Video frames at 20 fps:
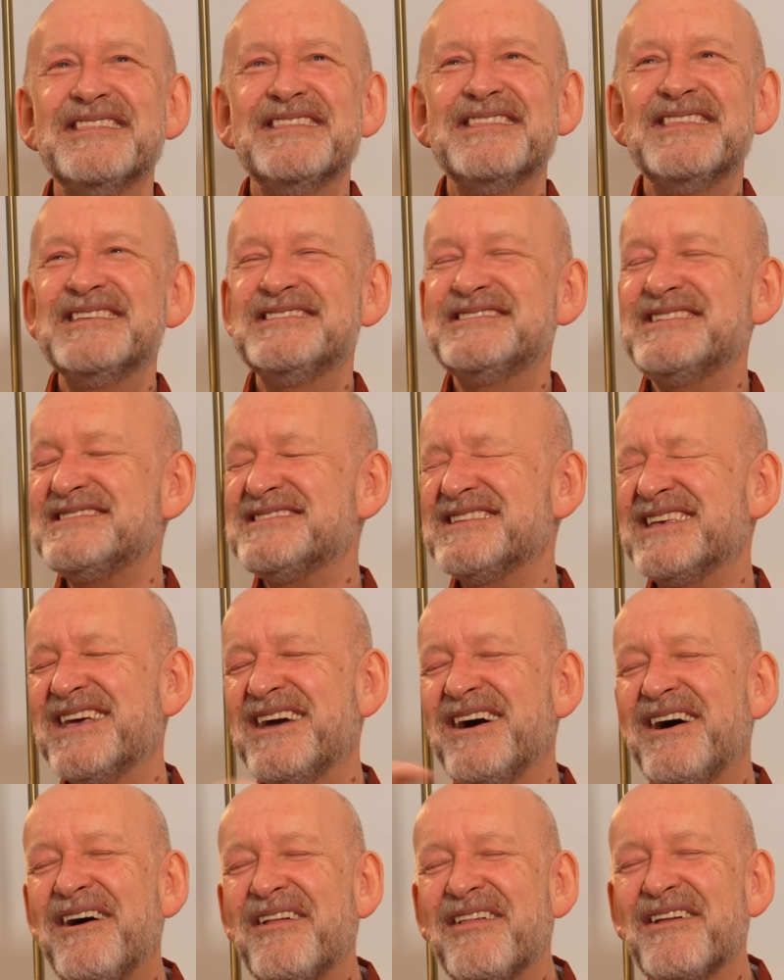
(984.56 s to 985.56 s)
they just
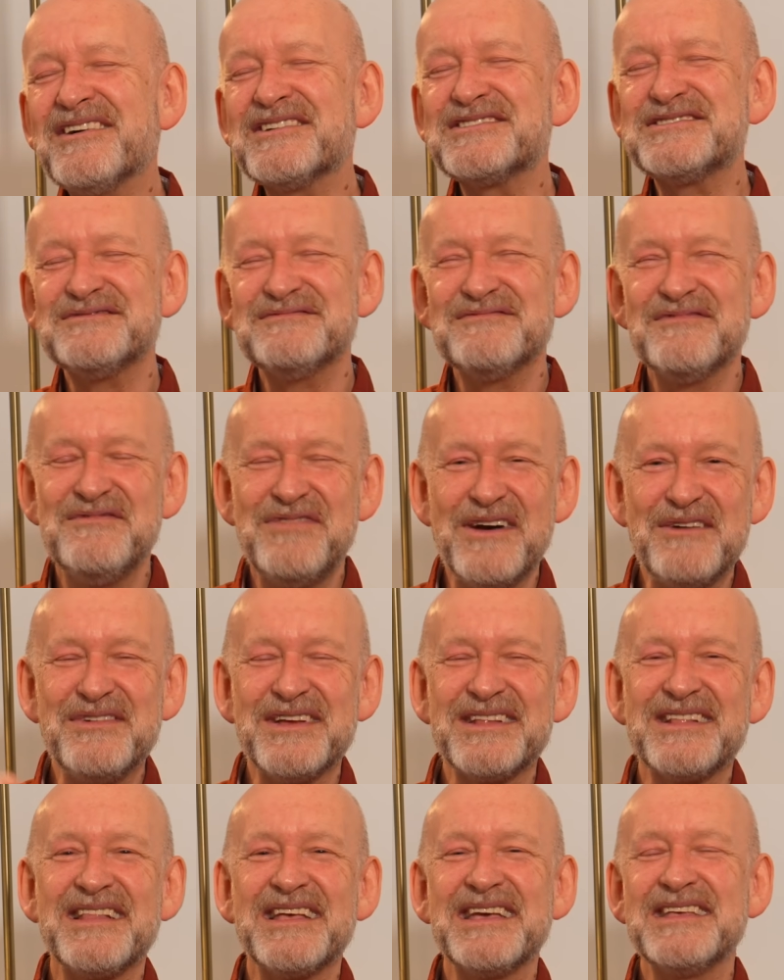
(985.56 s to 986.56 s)
colours
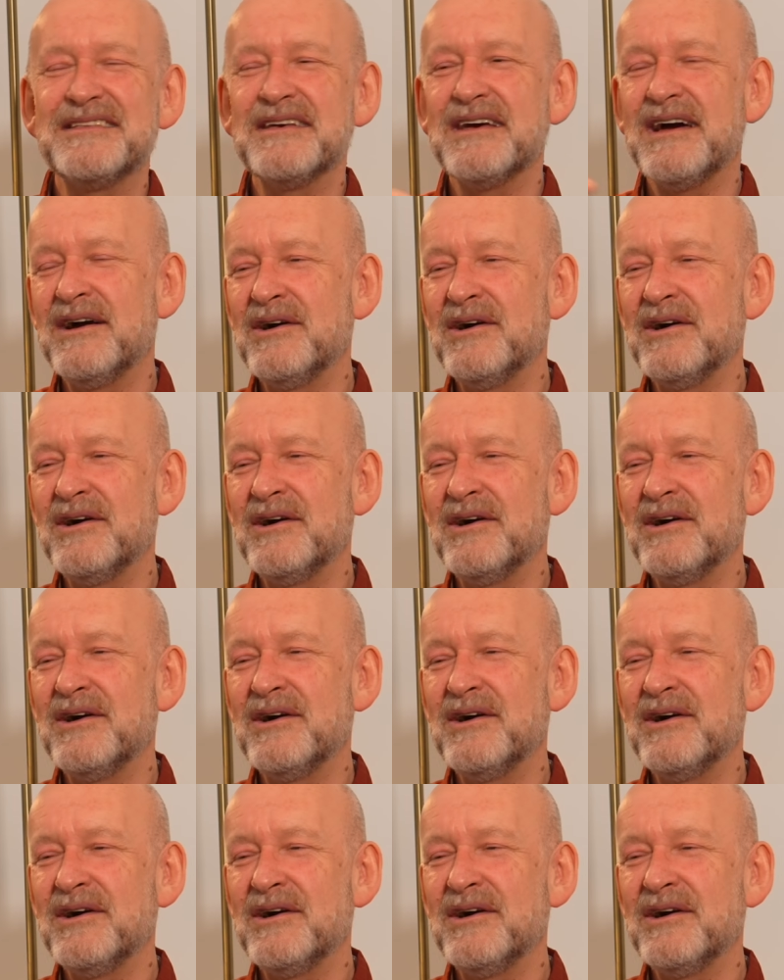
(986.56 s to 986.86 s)
vividly that